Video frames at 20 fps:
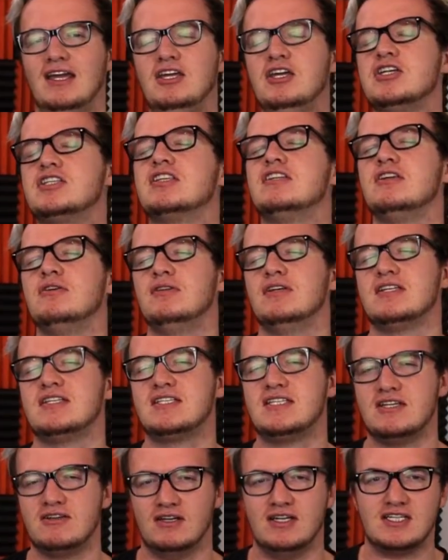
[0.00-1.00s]
I used to do this
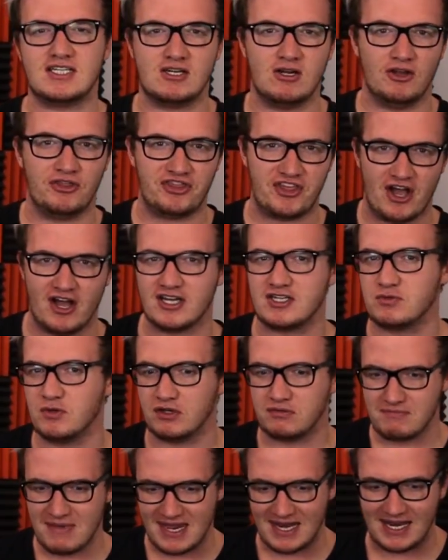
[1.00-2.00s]
series called Thoughts
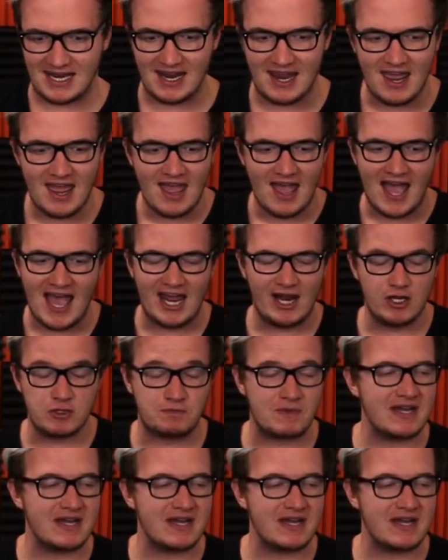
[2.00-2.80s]
with Mini, and it was